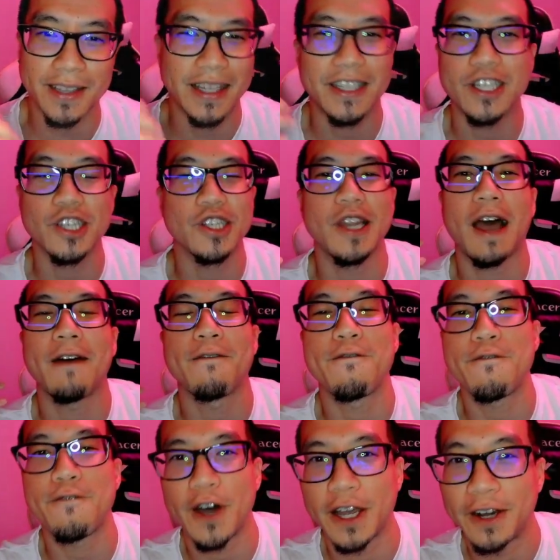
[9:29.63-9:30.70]
that's just not
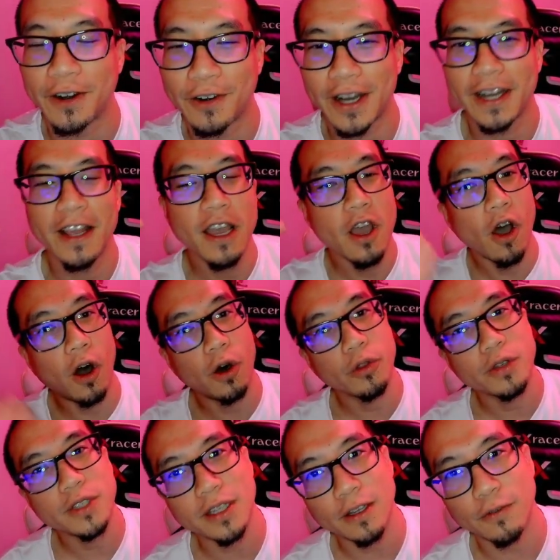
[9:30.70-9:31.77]
fun, all right? All
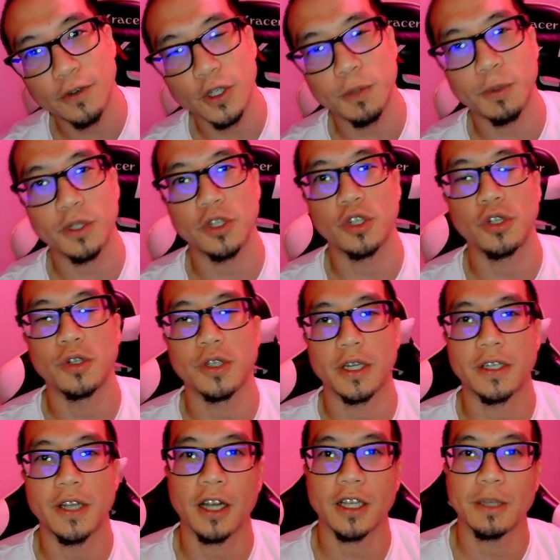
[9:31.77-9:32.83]
those other first-person shooters I
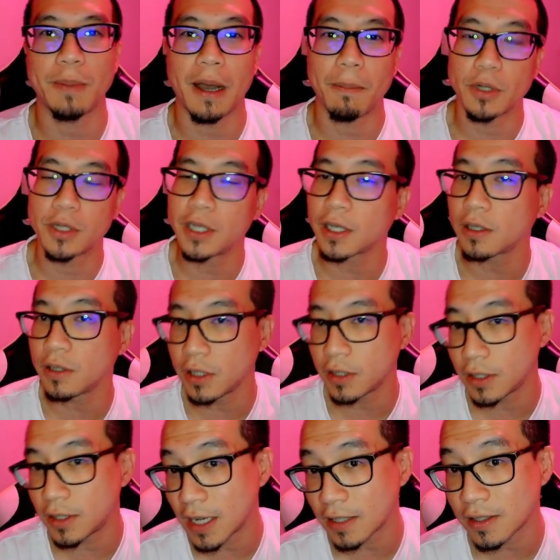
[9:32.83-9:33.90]
talked about, particularly
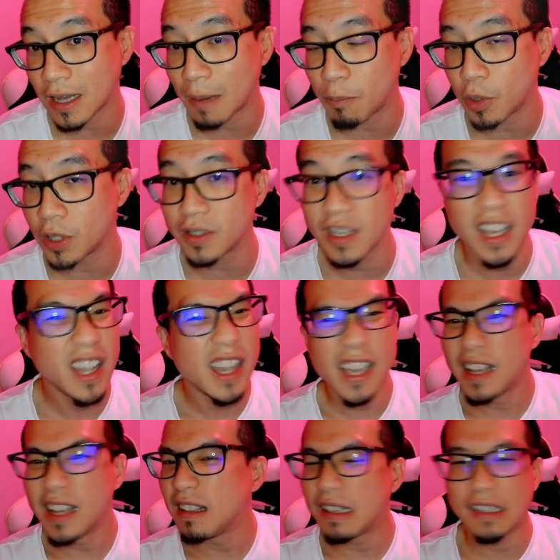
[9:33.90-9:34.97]
the desktop ones,
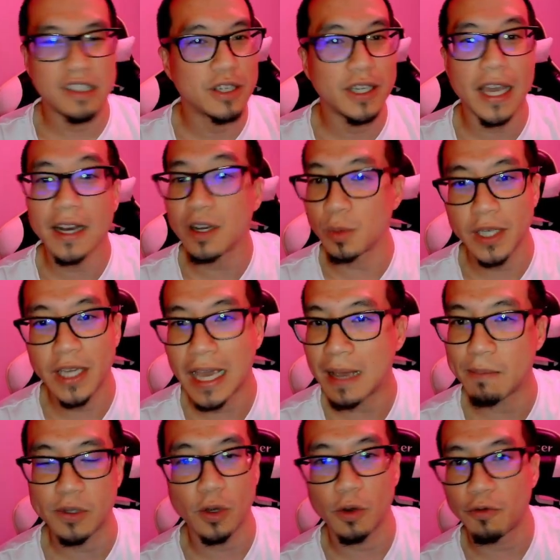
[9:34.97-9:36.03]
you get into a
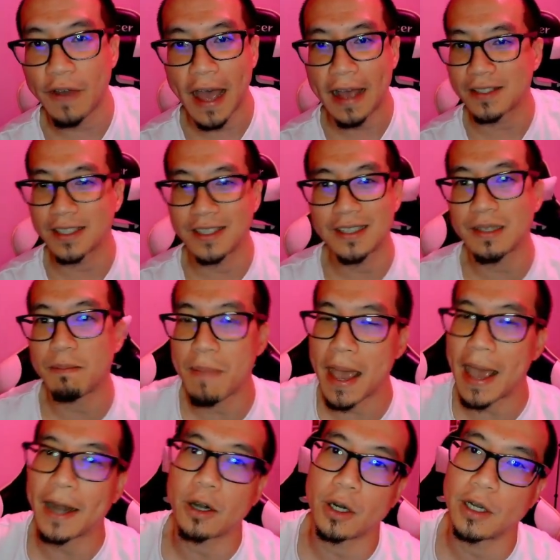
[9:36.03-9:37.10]
game so fast, it doesn't
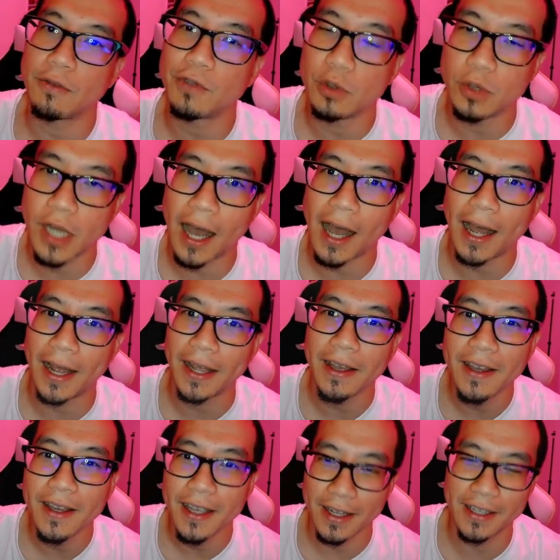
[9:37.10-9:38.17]
matter if you die
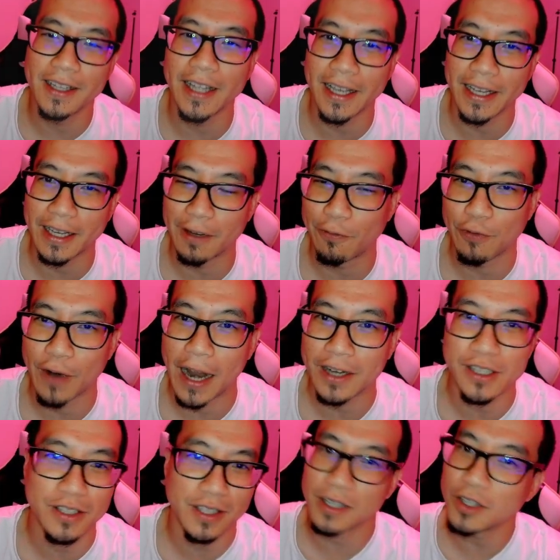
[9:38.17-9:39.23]
in like a
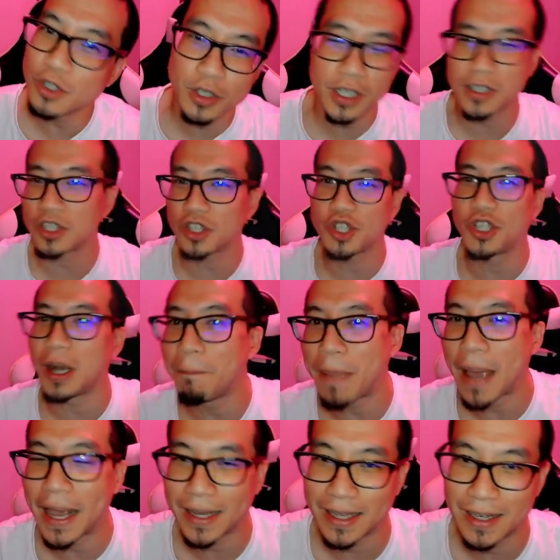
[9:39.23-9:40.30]
fraction of a second. You could just jump
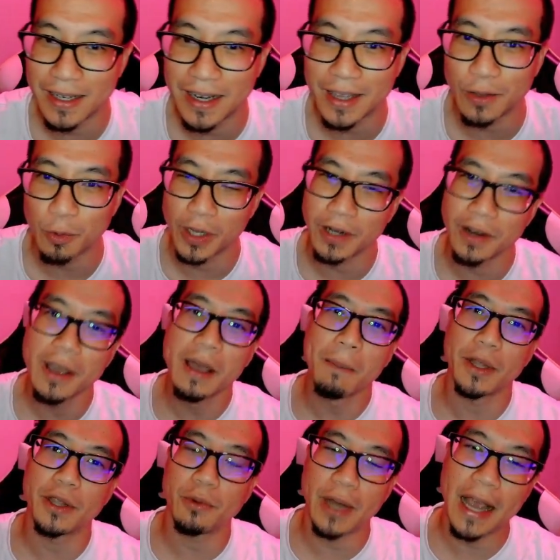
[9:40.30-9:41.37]
back in another one.
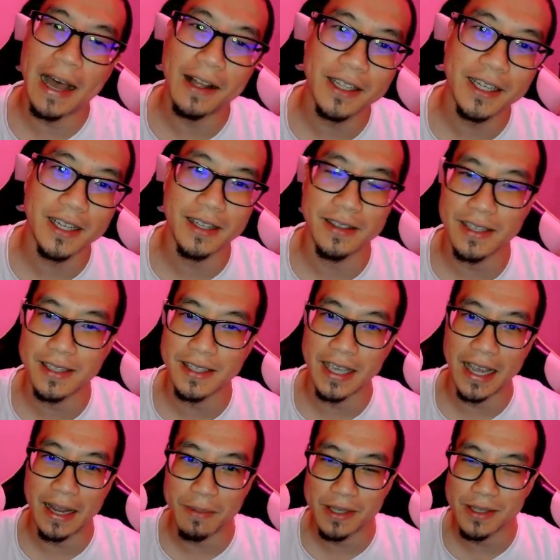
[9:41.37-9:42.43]
But the reality in this
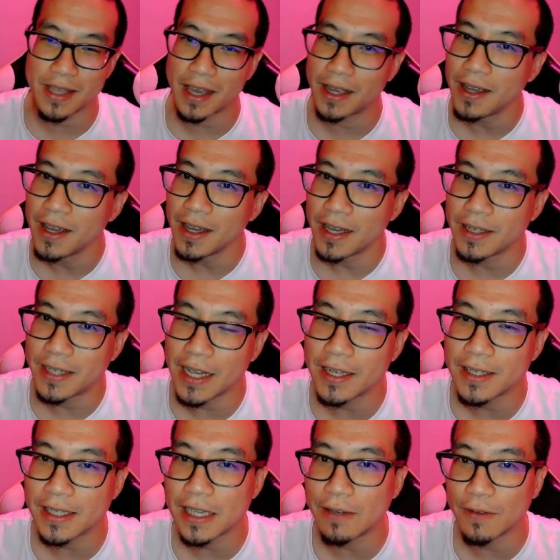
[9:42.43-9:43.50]
game is that it
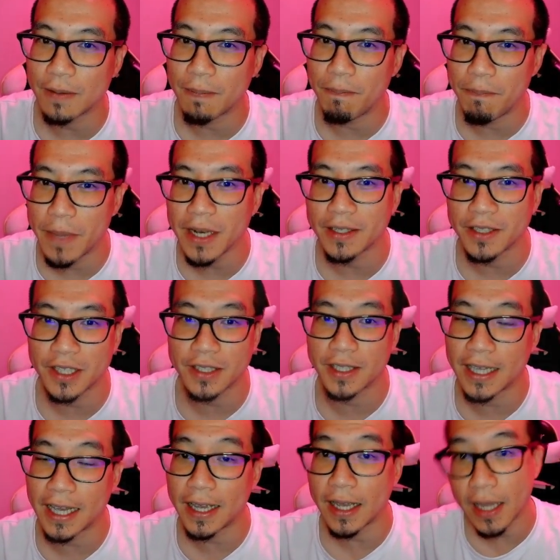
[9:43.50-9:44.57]
takes even minutes just
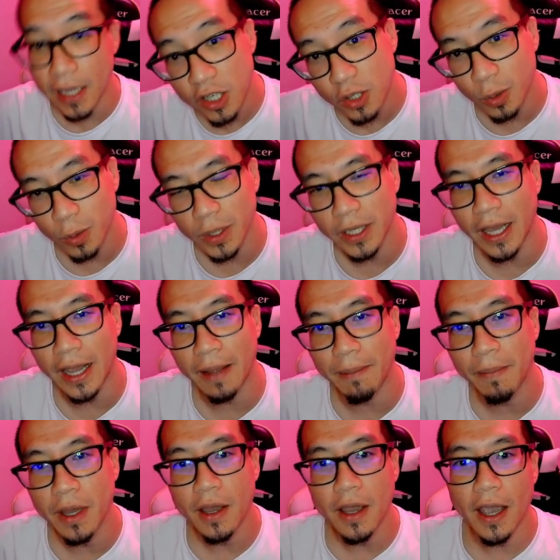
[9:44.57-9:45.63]
to get into a
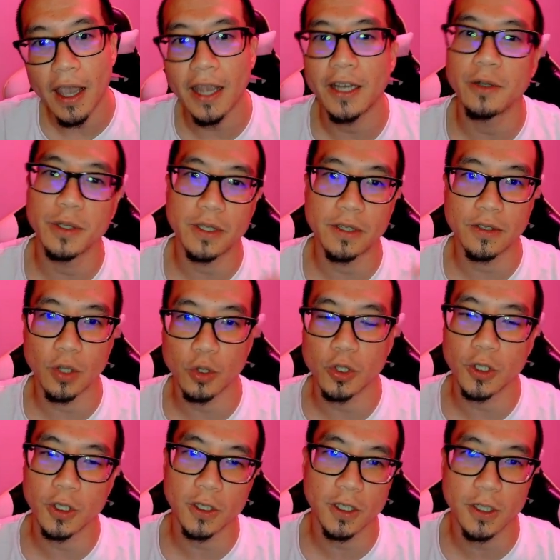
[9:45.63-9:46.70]
game. And, it's a
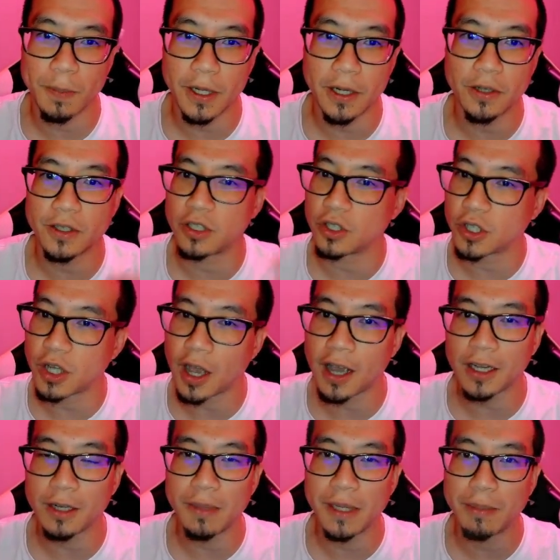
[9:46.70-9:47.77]
social experience because you're
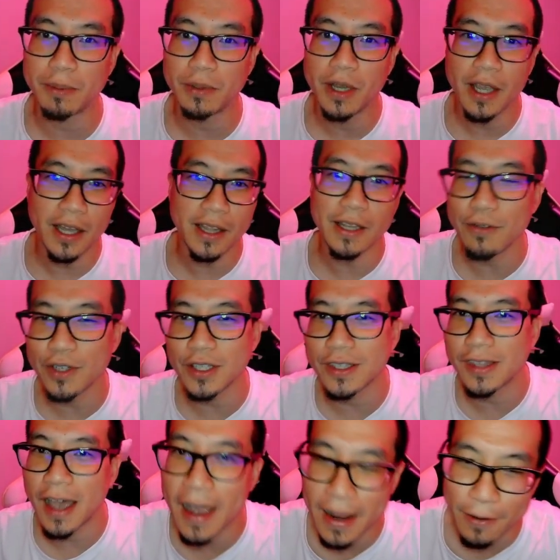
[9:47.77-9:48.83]
talking to people. And then if you
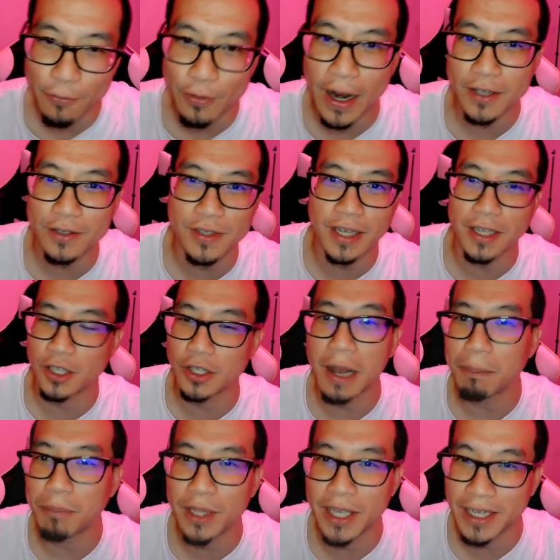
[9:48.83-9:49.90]
just die in a fraction of a second, you're
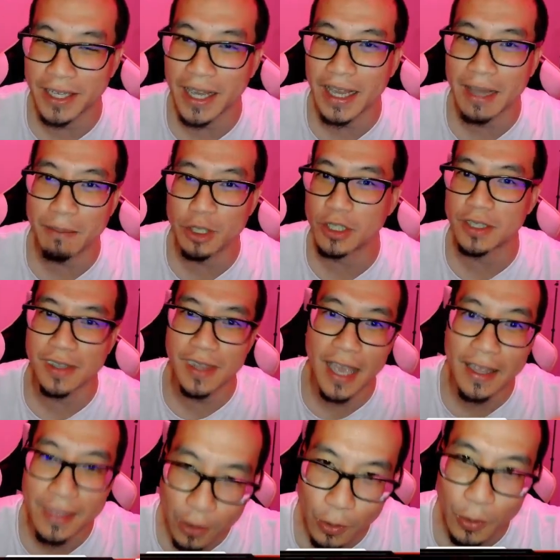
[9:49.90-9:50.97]
not playing a game. You're just
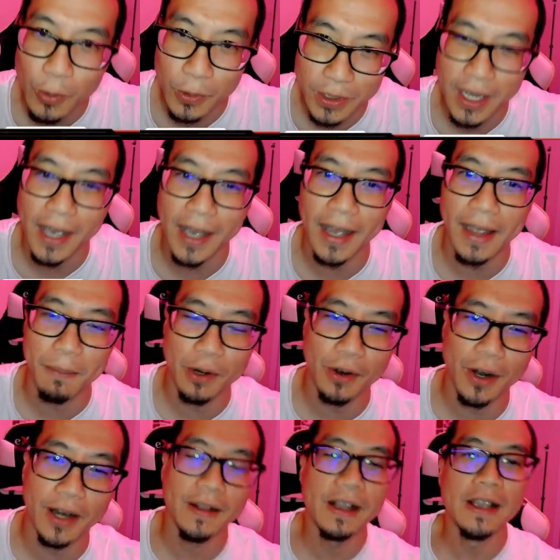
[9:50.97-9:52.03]
dead the whole time, all
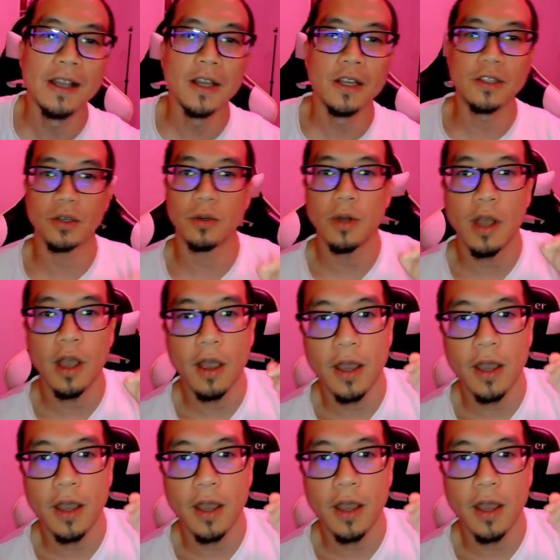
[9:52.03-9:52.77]
right? So